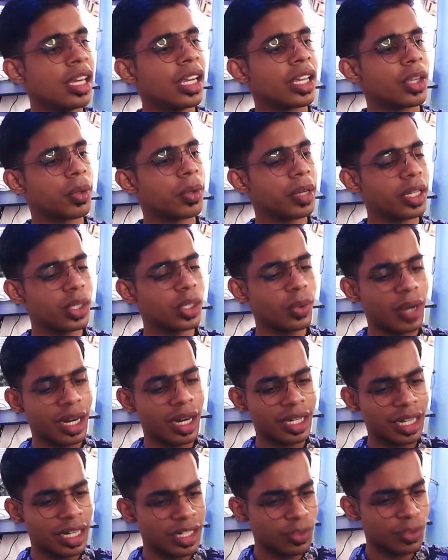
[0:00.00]
You need to
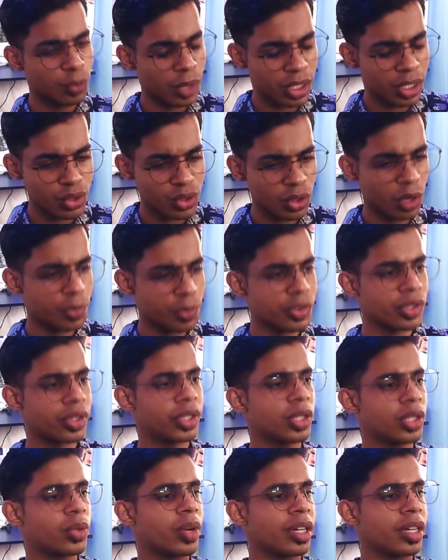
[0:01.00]
attend workshops, you
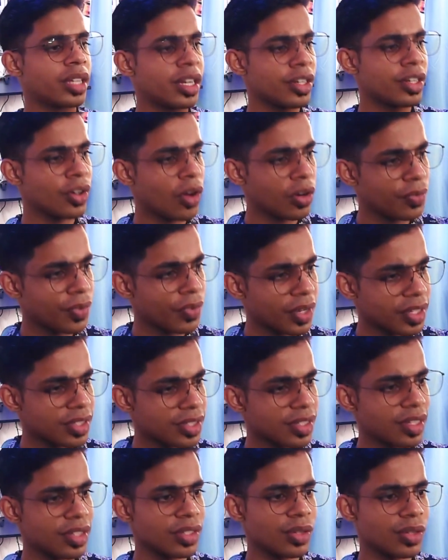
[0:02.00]
need to attend
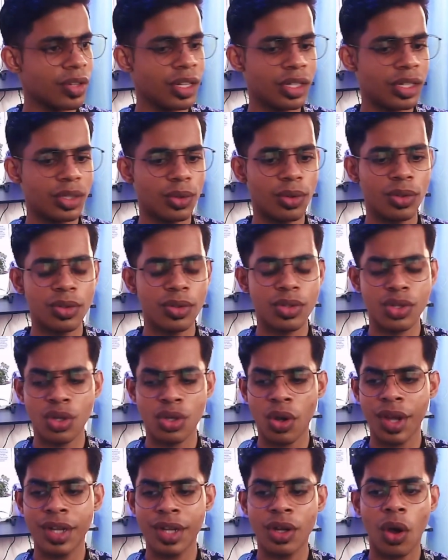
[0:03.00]
conferences, you need to
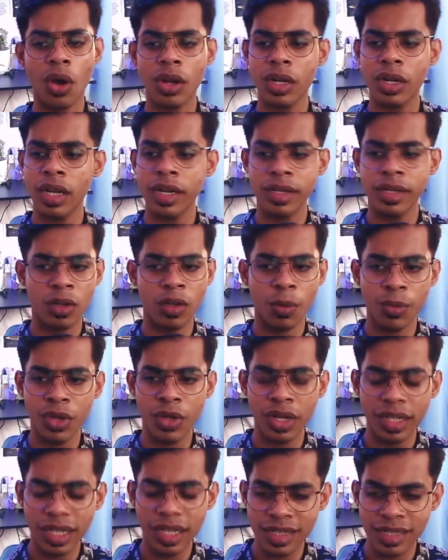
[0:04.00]
join online
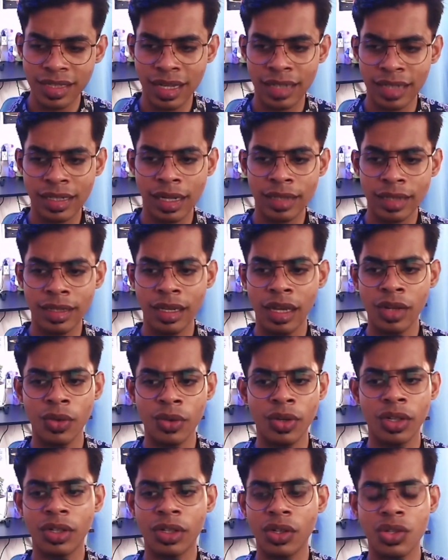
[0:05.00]
communities that are there, you
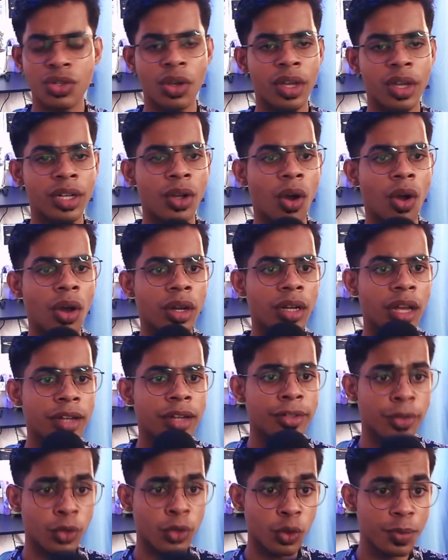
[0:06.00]
need to join online
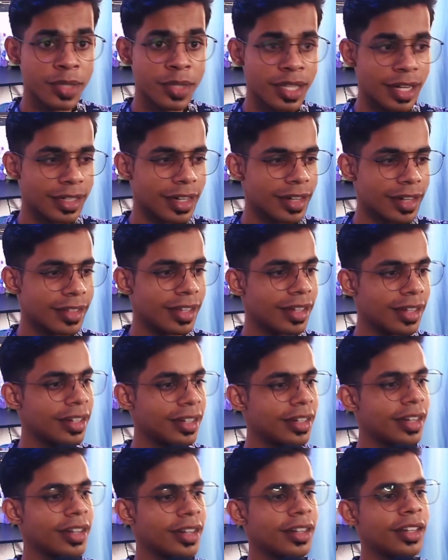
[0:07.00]
groups that are there in
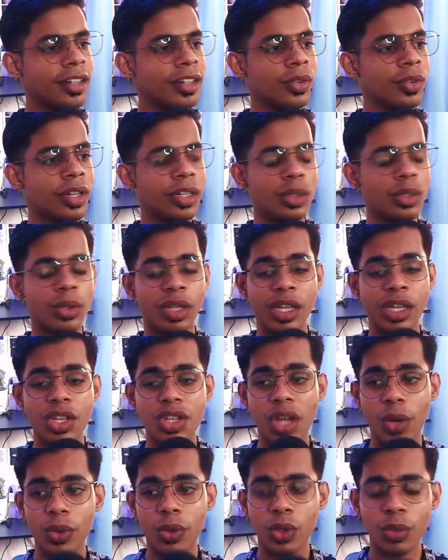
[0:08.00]
LinkedIn, you need to reach
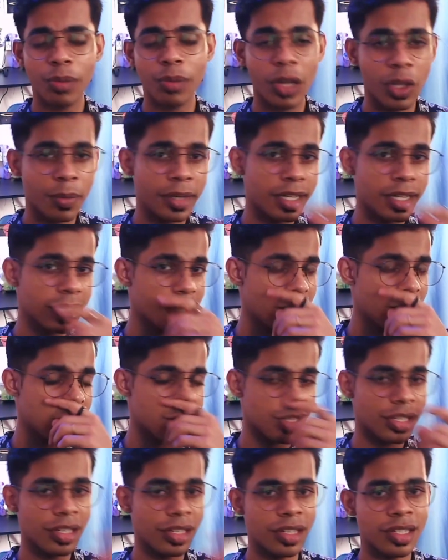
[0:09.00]
out to biomedical
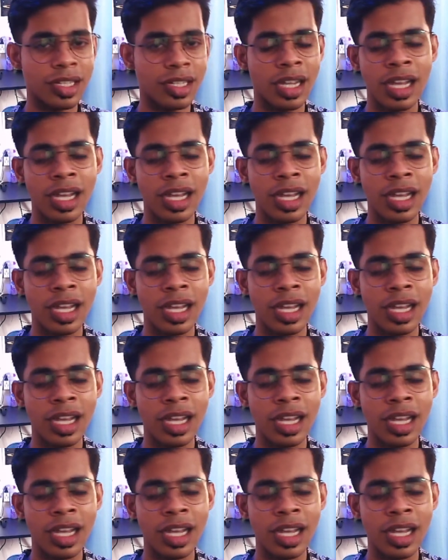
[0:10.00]
engineers.